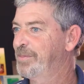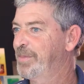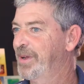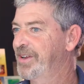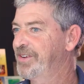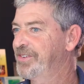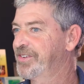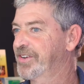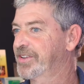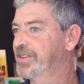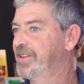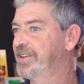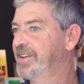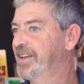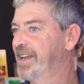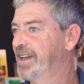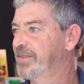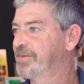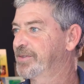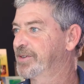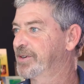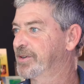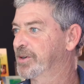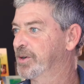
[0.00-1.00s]
Basically,
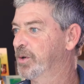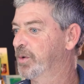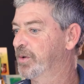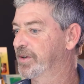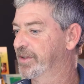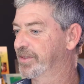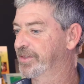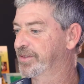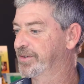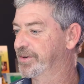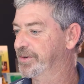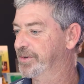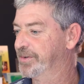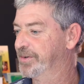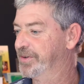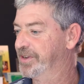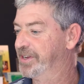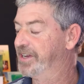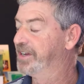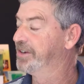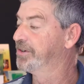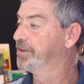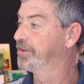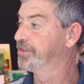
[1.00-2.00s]
after going through
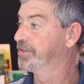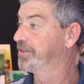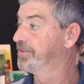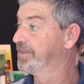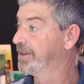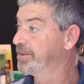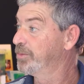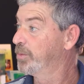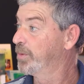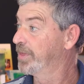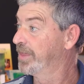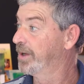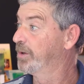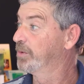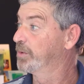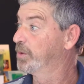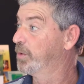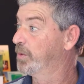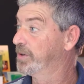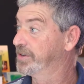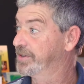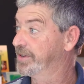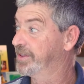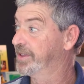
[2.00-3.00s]
years without
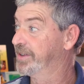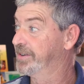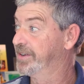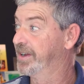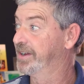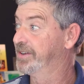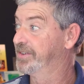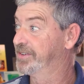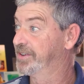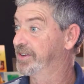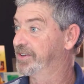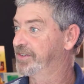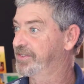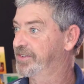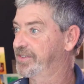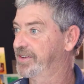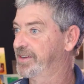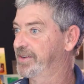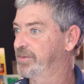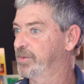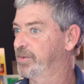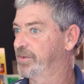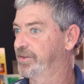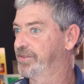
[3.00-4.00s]
going to the dentist,
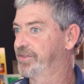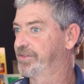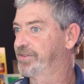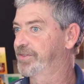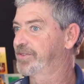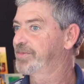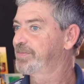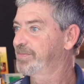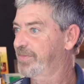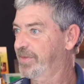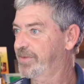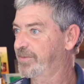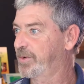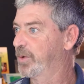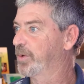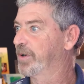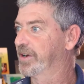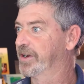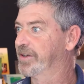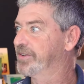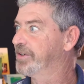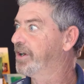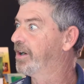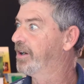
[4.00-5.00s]
it was
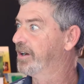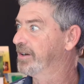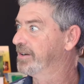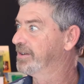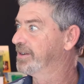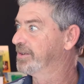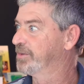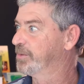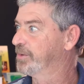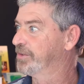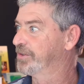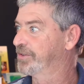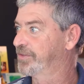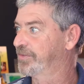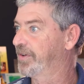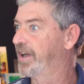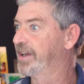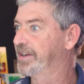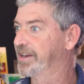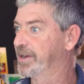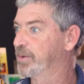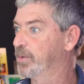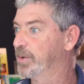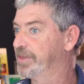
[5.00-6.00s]
throwing a dart. It was
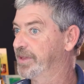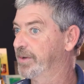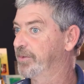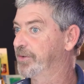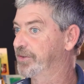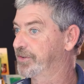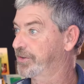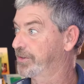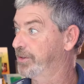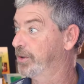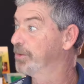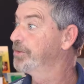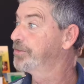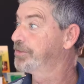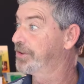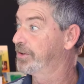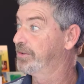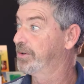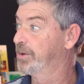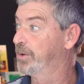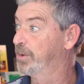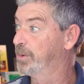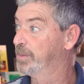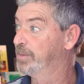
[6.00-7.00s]
finding one that was close to
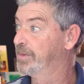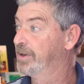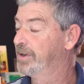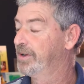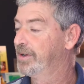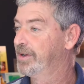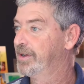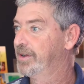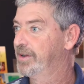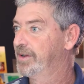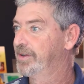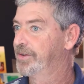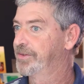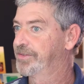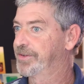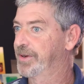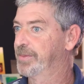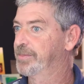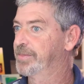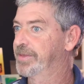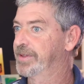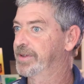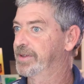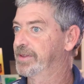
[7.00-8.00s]
home,
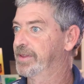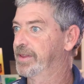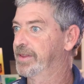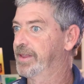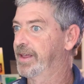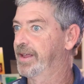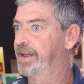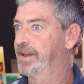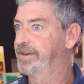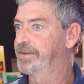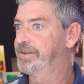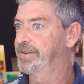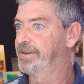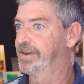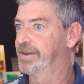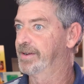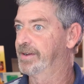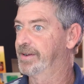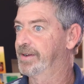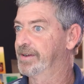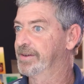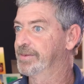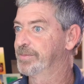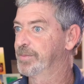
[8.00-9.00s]
something that,
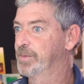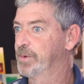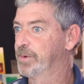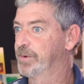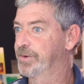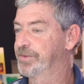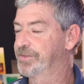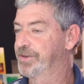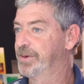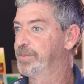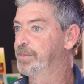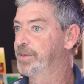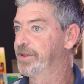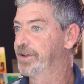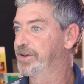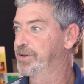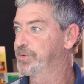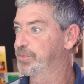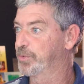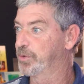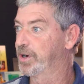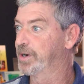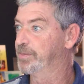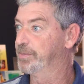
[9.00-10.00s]
or some
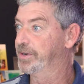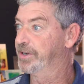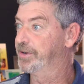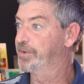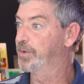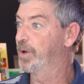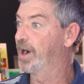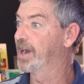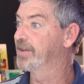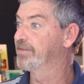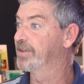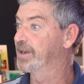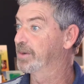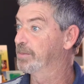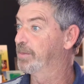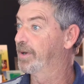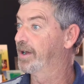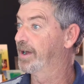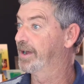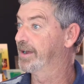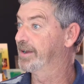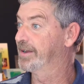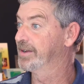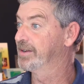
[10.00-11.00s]
place where I'd be driving
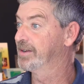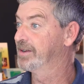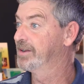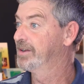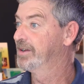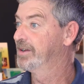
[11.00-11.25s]
by